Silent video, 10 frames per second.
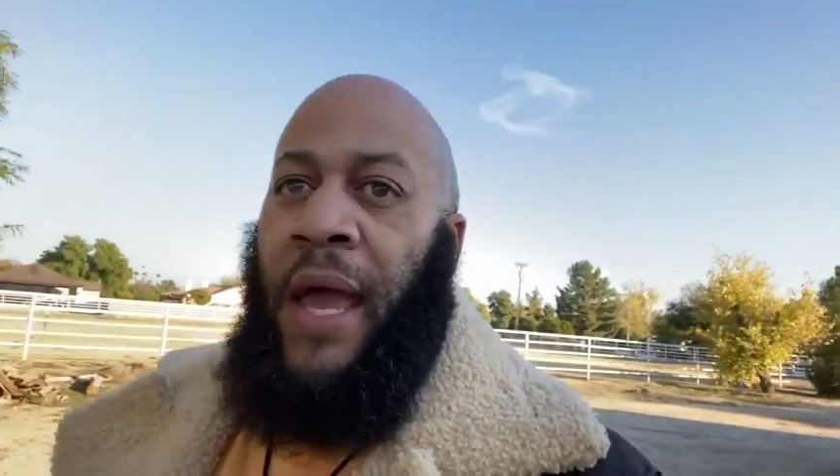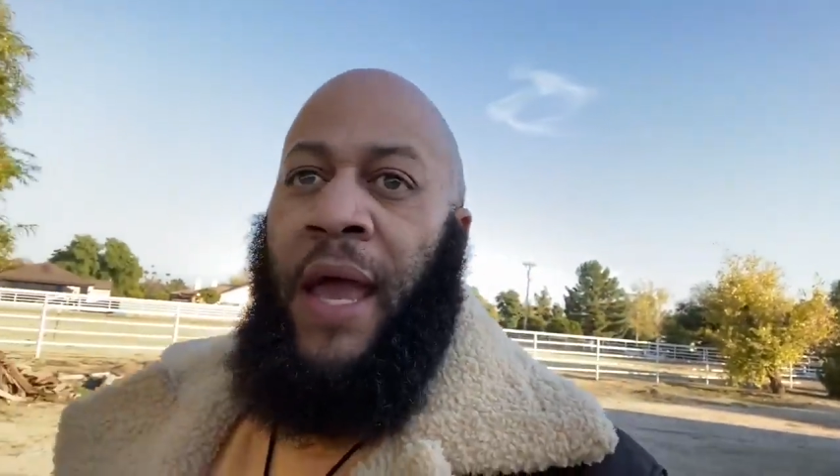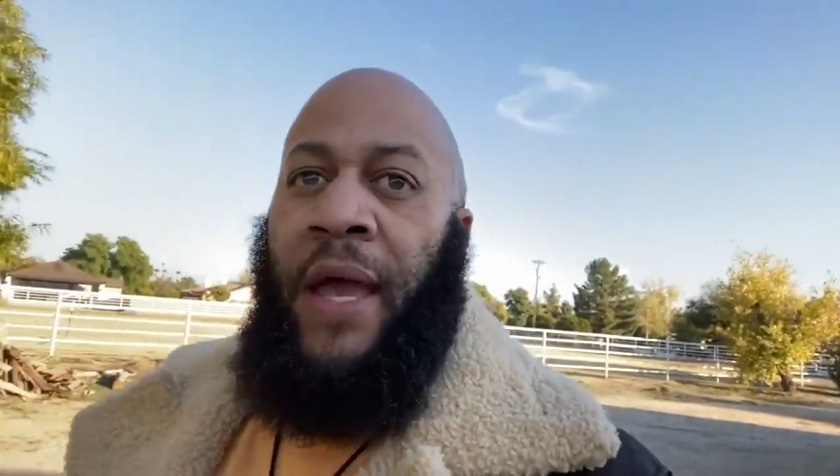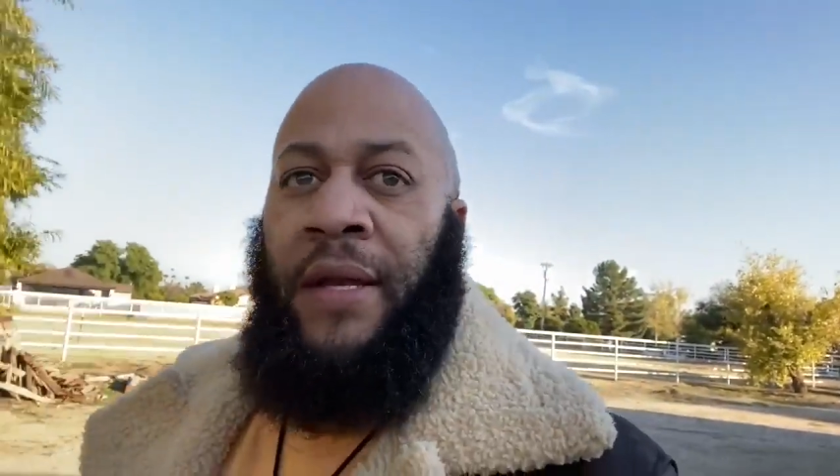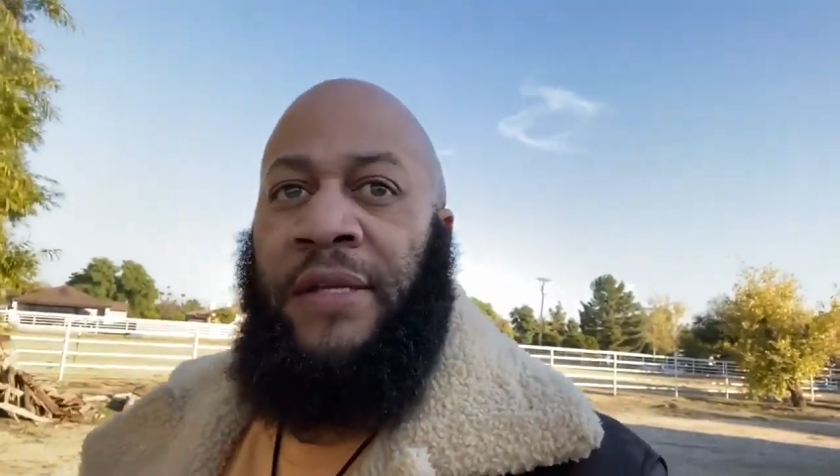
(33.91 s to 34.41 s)

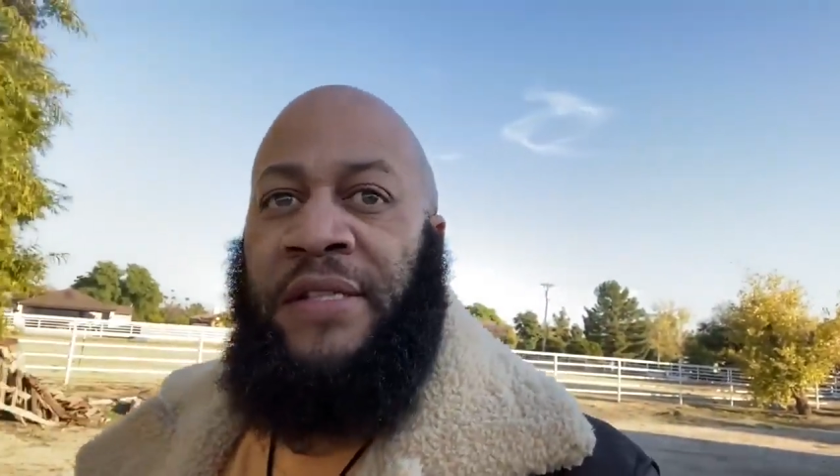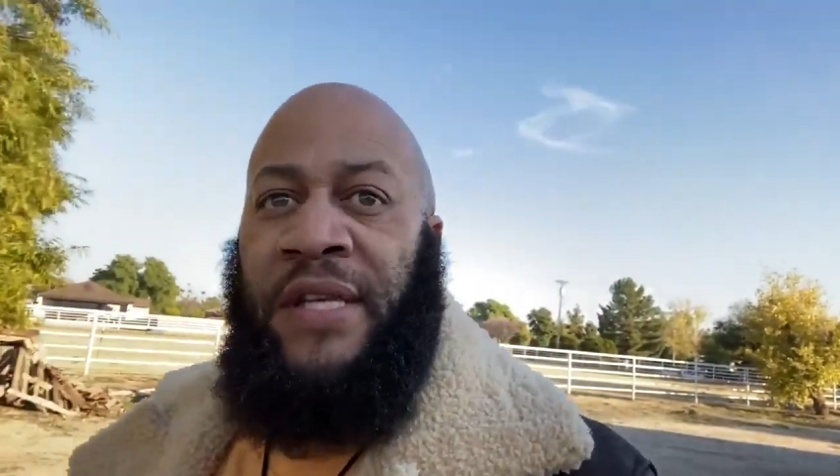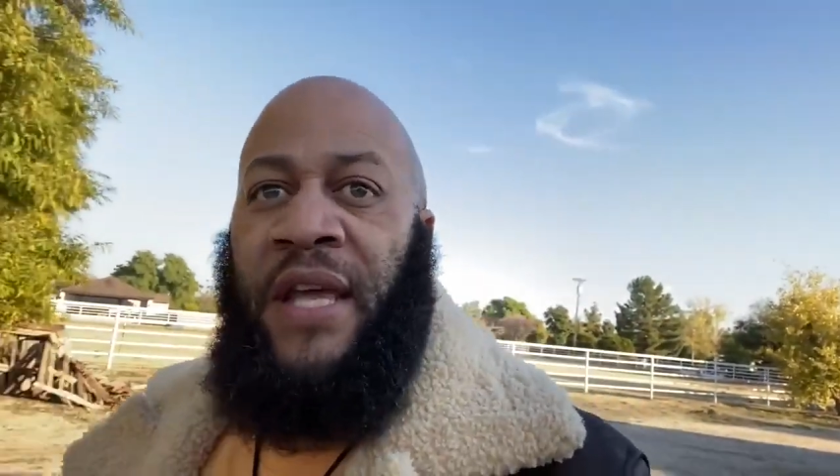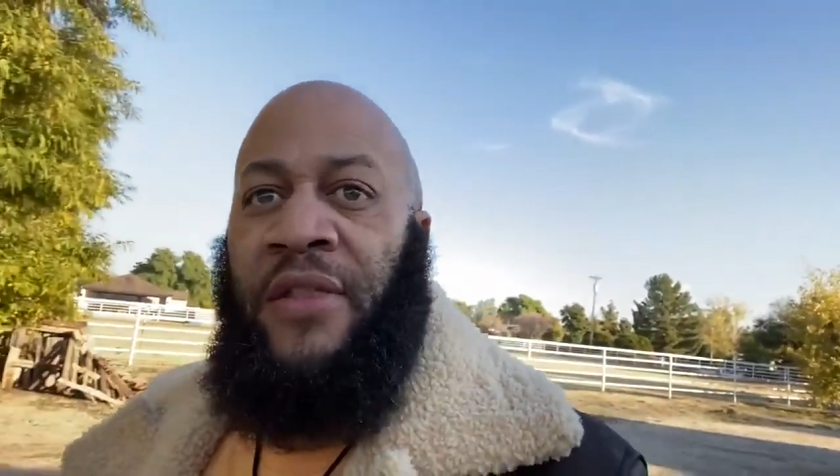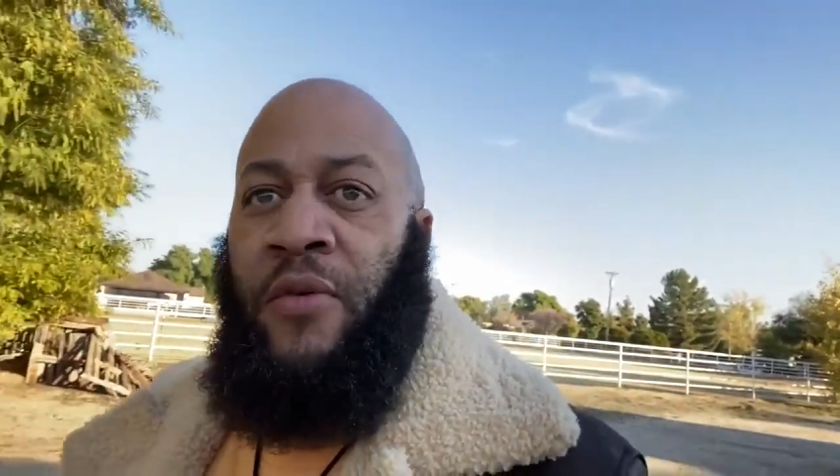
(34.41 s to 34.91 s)
and
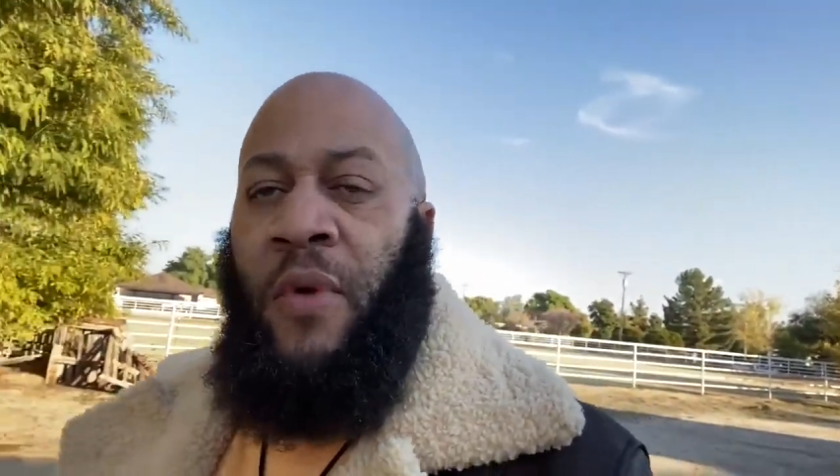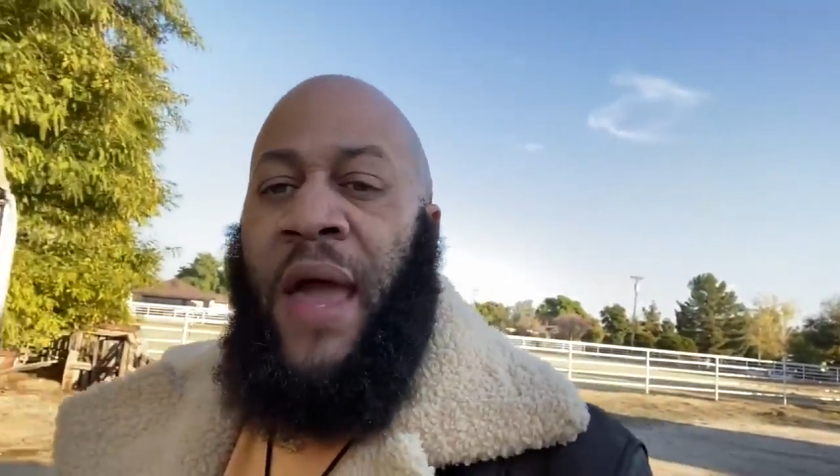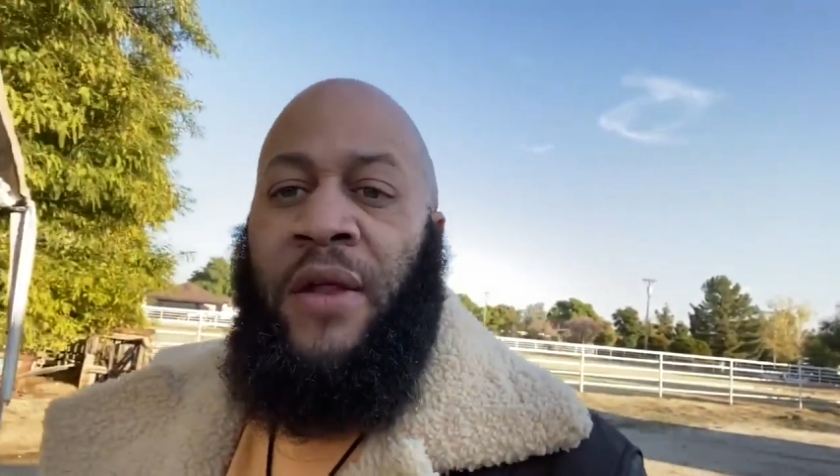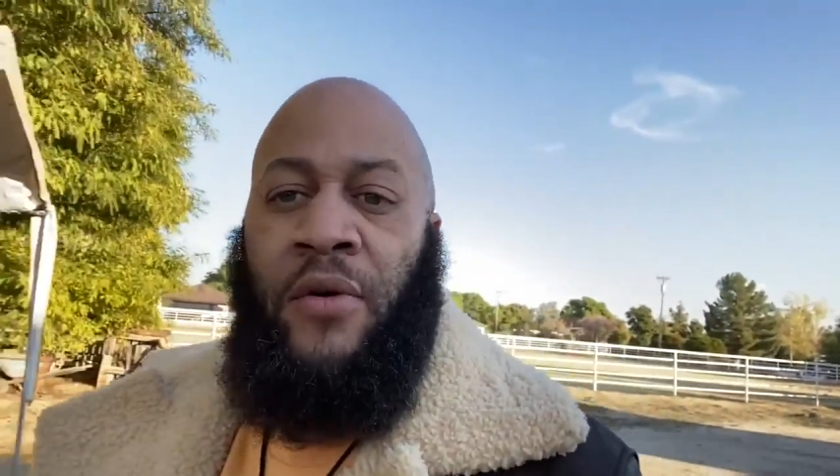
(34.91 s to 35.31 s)
seeing the writing